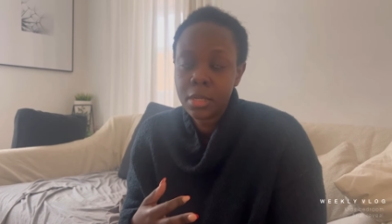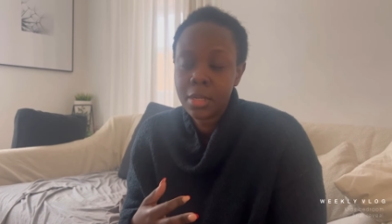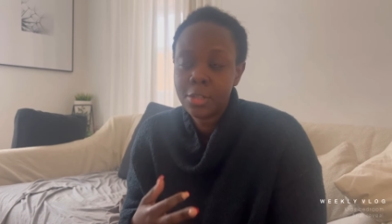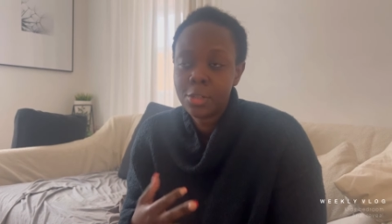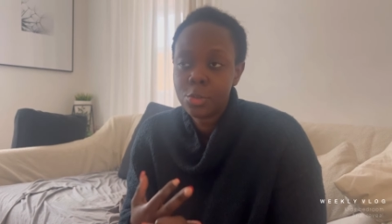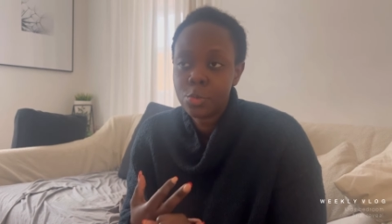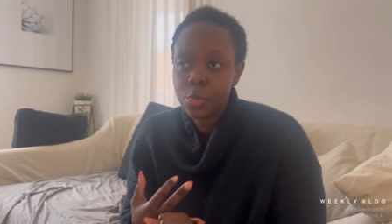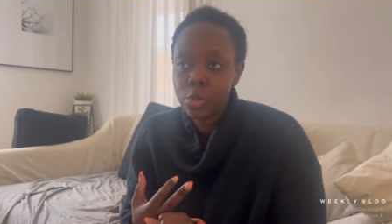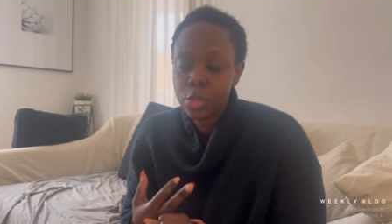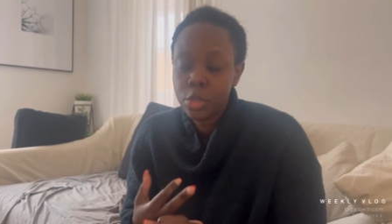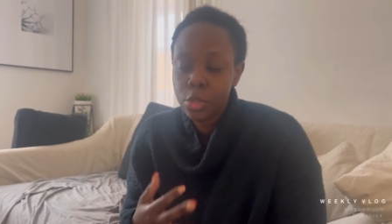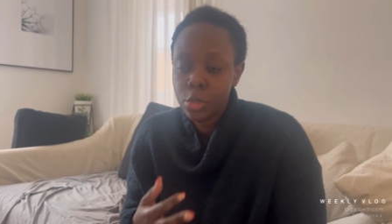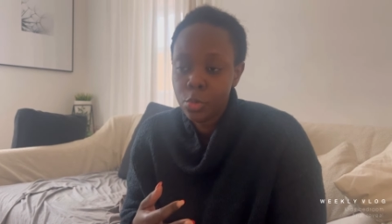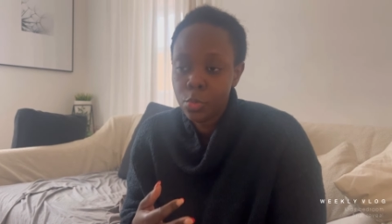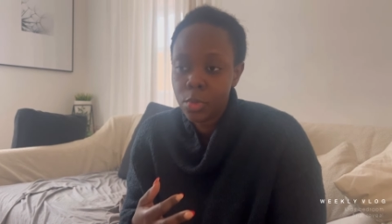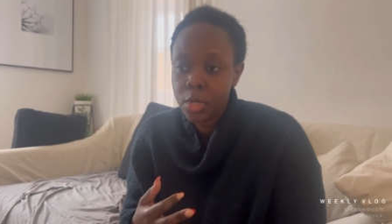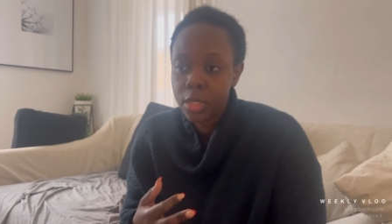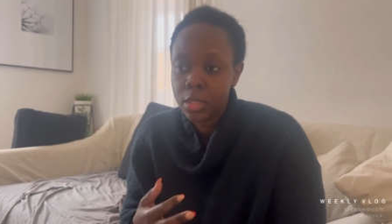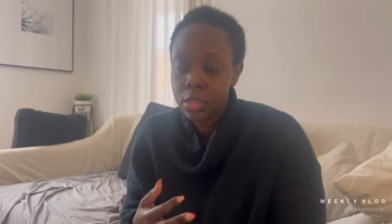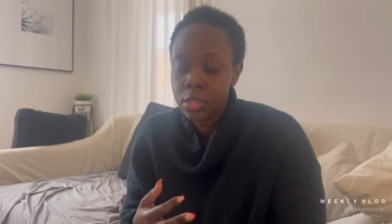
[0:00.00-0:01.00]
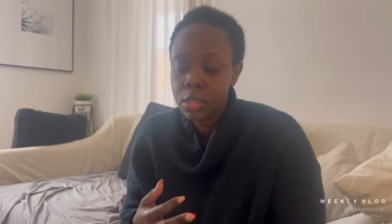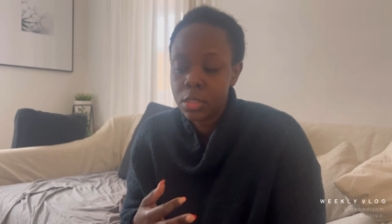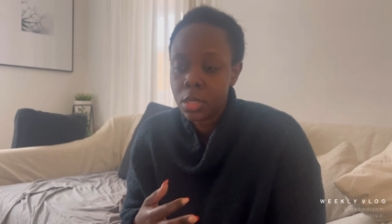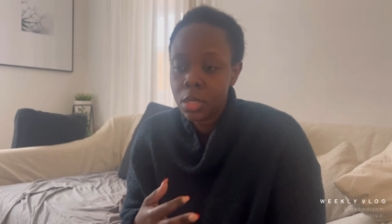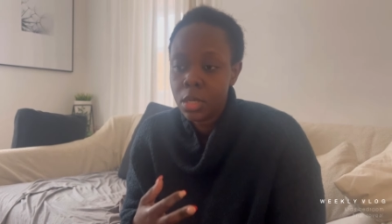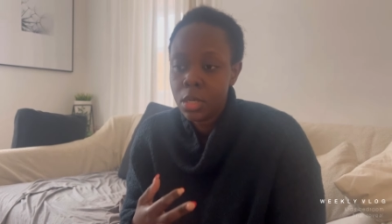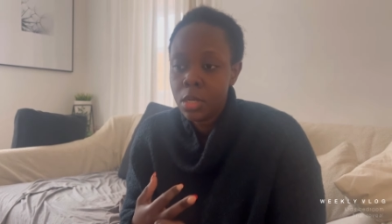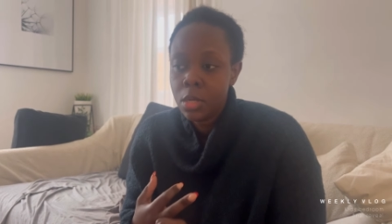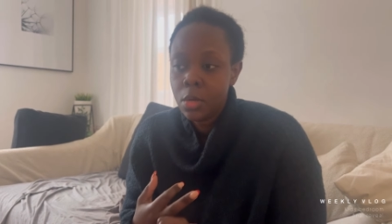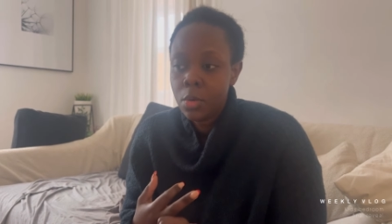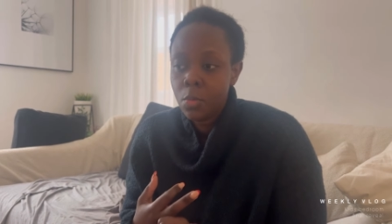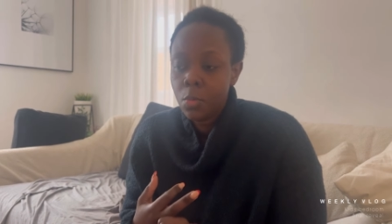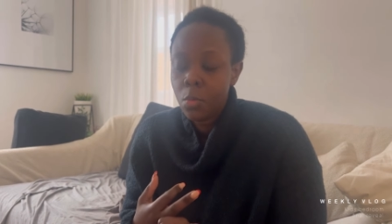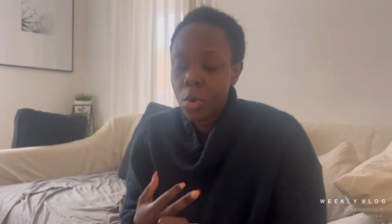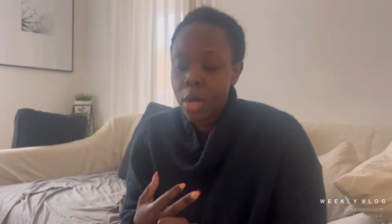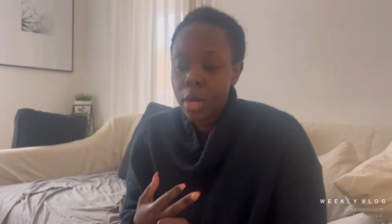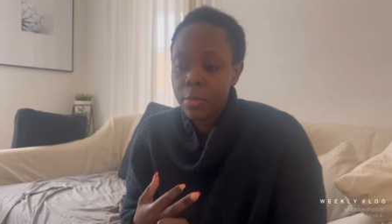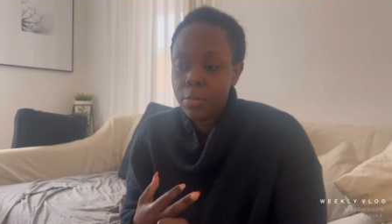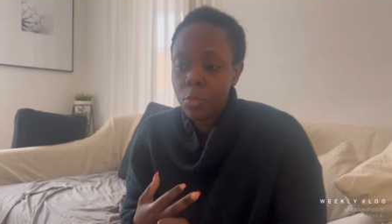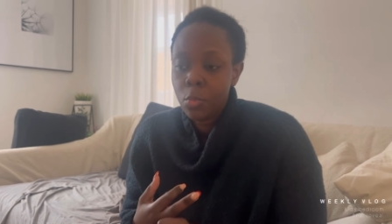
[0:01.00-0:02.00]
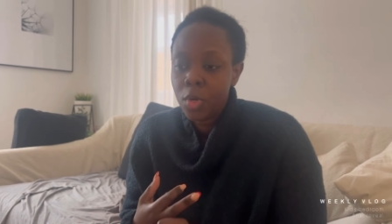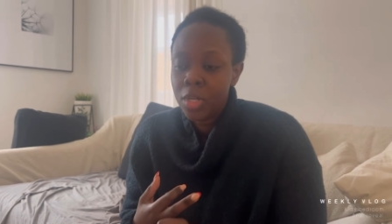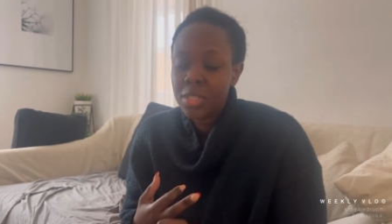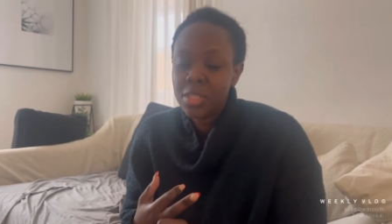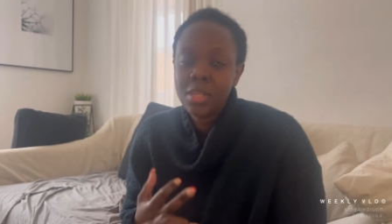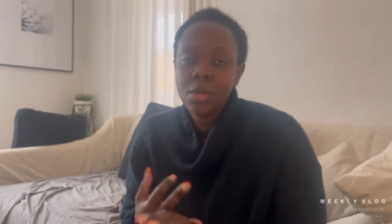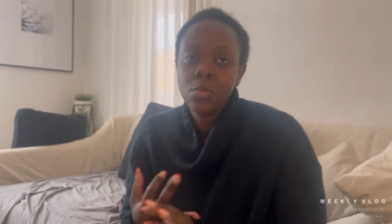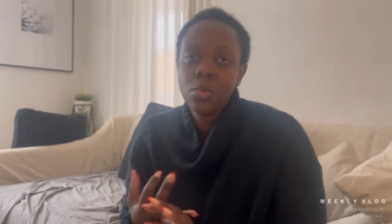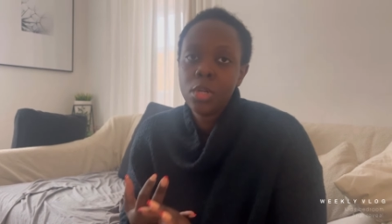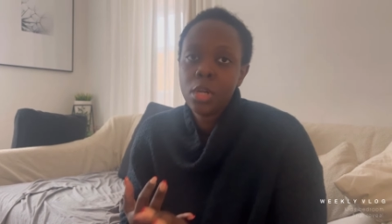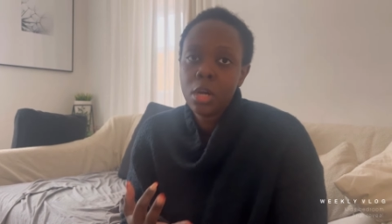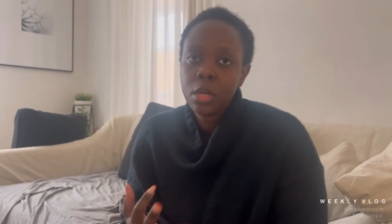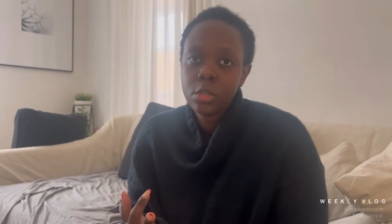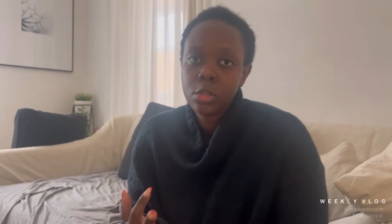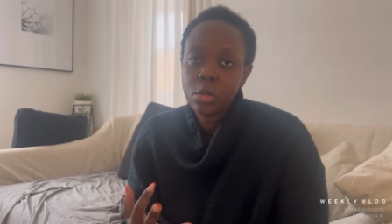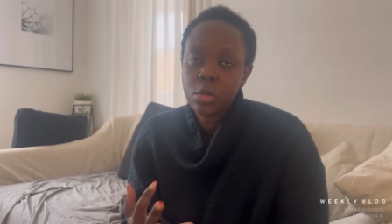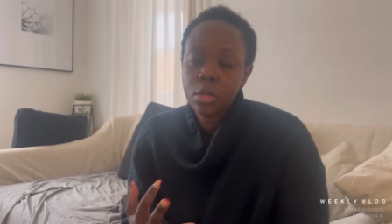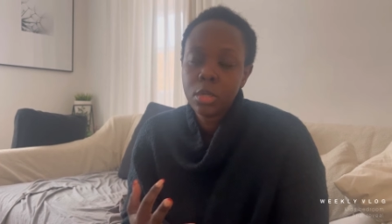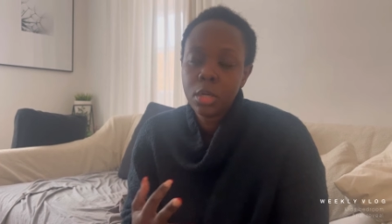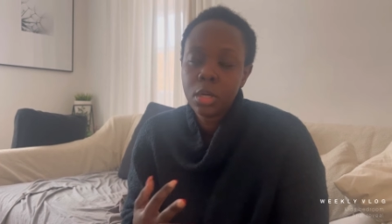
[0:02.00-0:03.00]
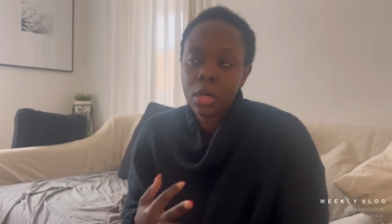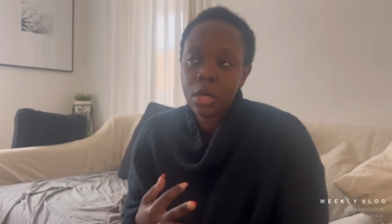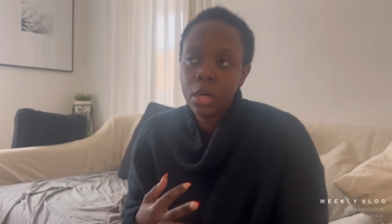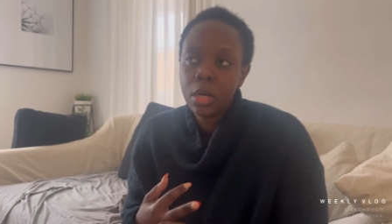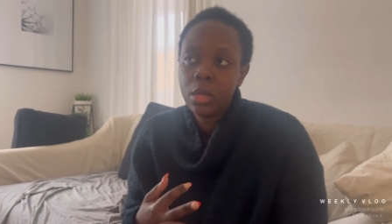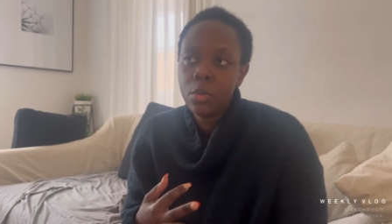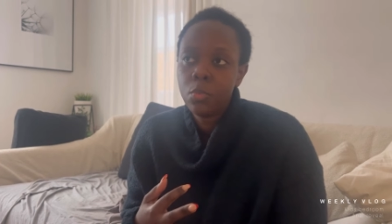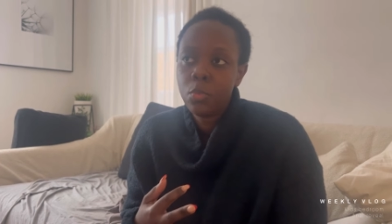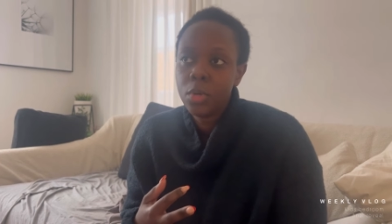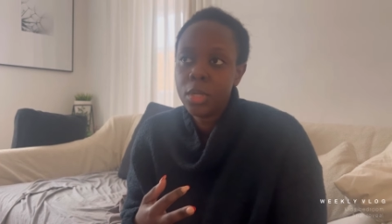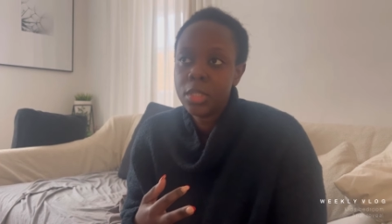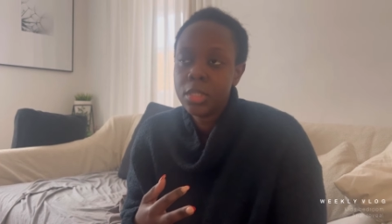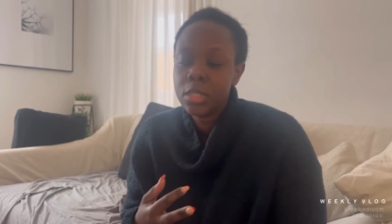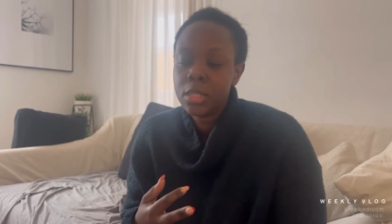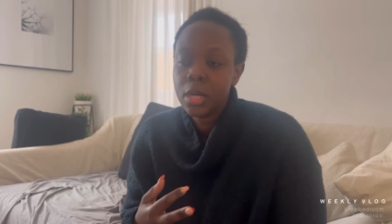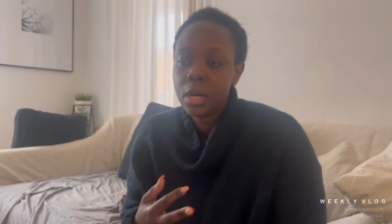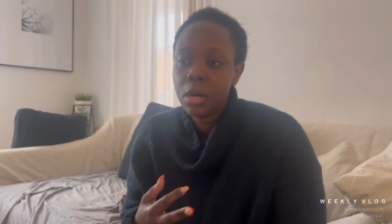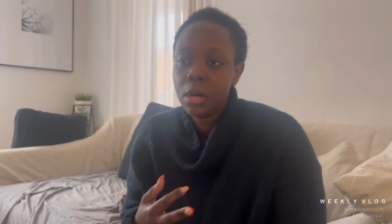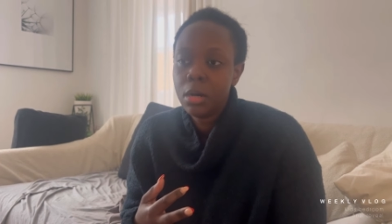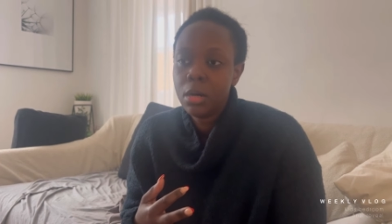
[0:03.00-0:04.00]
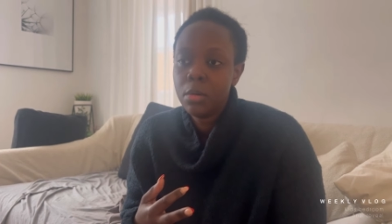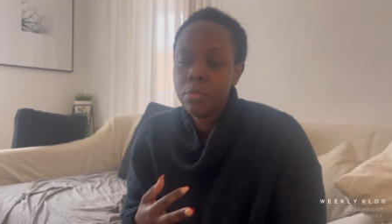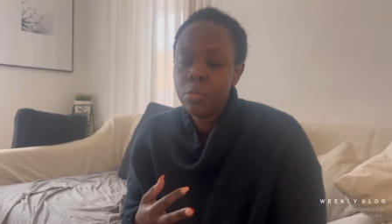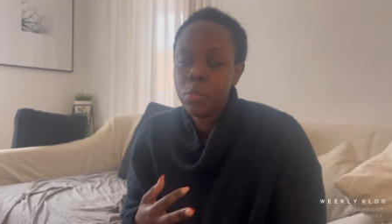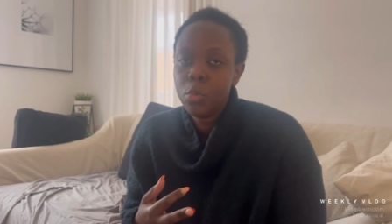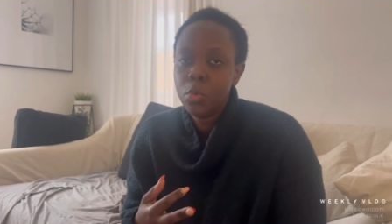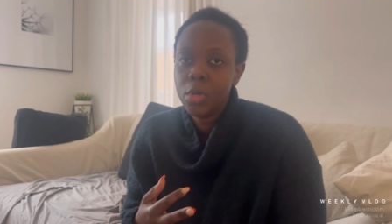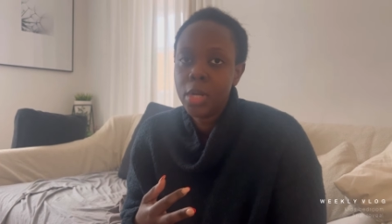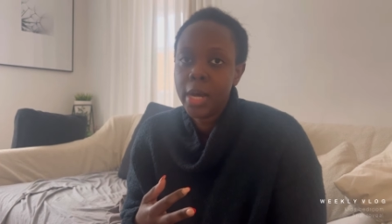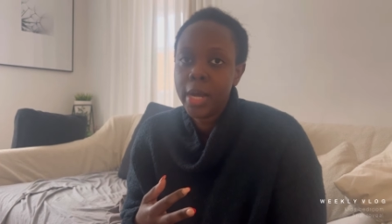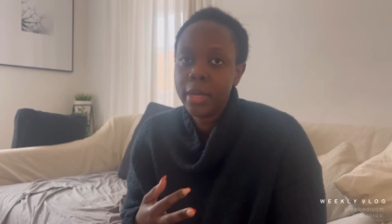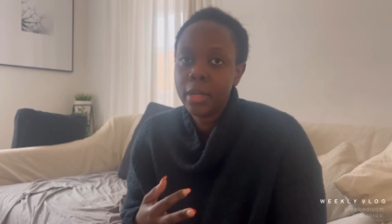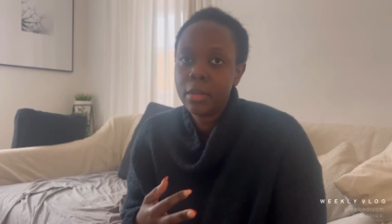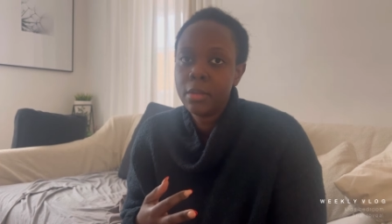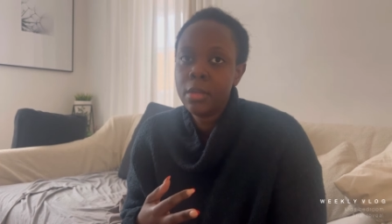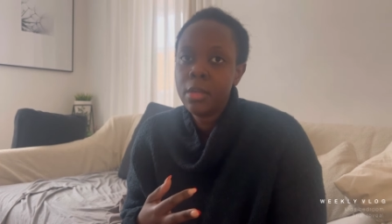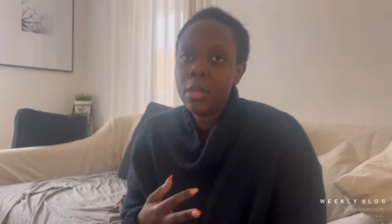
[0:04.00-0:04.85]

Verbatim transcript: I just want new ones, um, ones that will last longer and ones that are more like